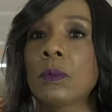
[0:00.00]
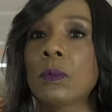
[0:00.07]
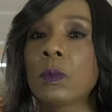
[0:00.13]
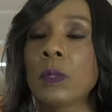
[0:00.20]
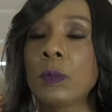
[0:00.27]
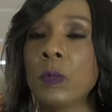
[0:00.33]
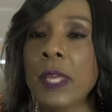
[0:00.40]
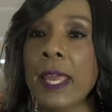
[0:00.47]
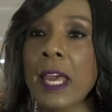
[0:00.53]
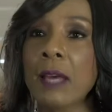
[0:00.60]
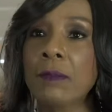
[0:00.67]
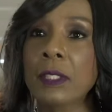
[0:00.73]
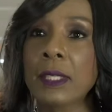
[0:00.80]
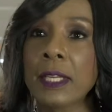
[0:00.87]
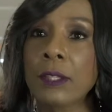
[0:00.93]
When we
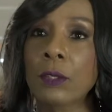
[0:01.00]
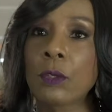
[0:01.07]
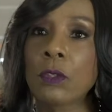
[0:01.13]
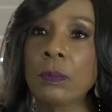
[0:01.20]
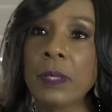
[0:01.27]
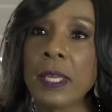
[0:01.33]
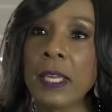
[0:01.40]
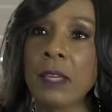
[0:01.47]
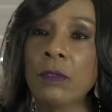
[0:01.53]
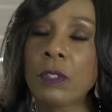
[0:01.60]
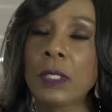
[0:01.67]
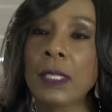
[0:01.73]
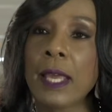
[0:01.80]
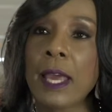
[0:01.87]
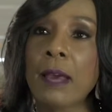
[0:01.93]
have unethical behavior
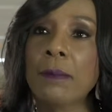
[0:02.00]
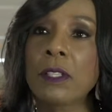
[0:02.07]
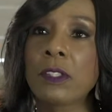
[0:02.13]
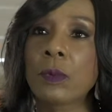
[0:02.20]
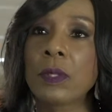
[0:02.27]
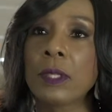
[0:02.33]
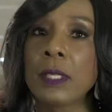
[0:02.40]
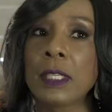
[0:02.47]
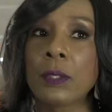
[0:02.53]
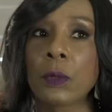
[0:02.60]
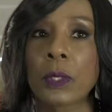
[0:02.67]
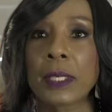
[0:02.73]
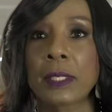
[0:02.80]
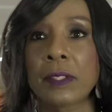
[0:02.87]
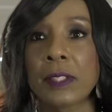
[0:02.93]
that happens within an
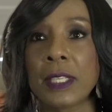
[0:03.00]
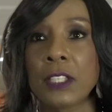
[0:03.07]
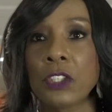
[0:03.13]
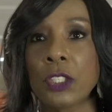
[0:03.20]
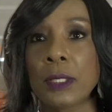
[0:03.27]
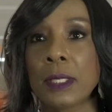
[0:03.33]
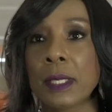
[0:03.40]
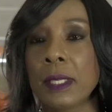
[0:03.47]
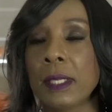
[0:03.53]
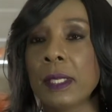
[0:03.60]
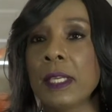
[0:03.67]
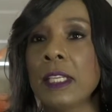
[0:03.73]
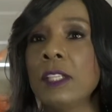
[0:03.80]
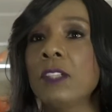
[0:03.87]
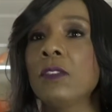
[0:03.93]
organization,
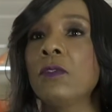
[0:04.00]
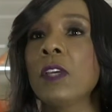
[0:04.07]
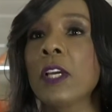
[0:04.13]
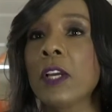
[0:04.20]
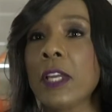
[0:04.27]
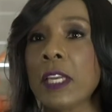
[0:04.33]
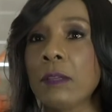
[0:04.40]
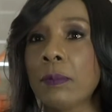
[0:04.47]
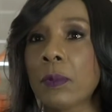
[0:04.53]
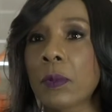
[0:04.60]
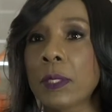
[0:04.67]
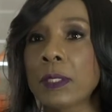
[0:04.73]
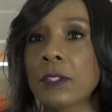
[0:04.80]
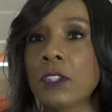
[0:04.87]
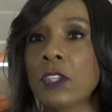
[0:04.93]
it is very
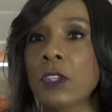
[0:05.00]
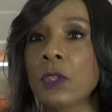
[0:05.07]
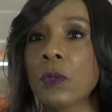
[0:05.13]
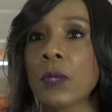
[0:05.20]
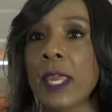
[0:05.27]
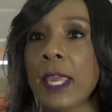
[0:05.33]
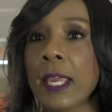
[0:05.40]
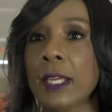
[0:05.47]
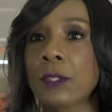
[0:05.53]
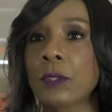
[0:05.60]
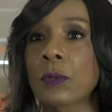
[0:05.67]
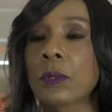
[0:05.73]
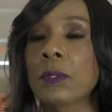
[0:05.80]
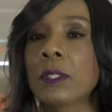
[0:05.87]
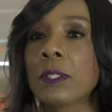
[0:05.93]
important to
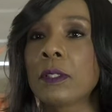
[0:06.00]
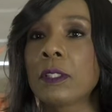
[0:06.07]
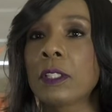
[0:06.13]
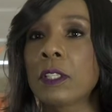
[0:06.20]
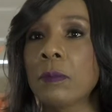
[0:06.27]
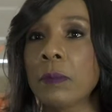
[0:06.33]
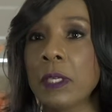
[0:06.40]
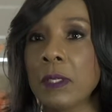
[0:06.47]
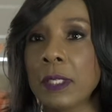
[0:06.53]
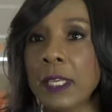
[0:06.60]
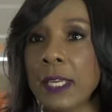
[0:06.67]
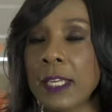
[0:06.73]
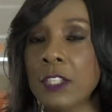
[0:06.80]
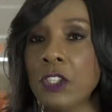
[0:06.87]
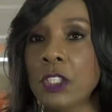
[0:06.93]
handle the
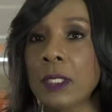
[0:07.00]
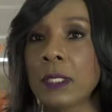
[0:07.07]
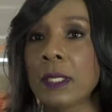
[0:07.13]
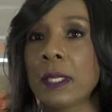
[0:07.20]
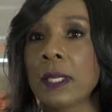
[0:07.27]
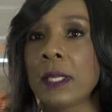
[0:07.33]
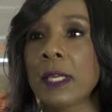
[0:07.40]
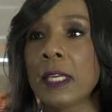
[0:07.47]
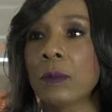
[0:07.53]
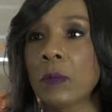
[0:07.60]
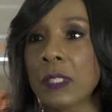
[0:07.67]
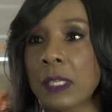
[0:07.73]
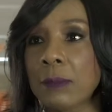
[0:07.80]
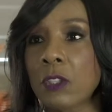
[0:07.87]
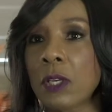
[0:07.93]
communication. And
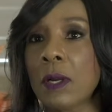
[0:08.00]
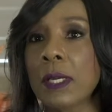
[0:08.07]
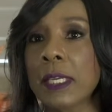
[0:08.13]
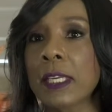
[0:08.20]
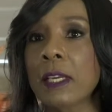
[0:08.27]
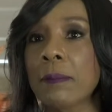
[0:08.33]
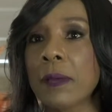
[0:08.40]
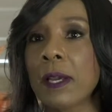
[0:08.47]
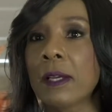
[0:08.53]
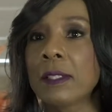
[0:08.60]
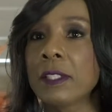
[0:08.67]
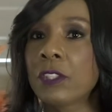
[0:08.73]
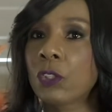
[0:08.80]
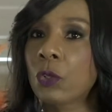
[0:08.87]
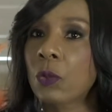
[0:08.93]
what I'm talking about
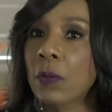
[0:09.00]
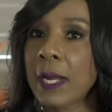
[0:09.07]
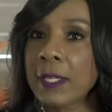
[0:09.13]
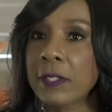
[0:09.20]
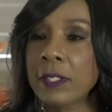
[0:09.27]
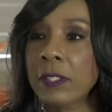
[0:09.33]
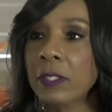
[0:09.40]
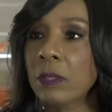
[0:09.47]
is crisis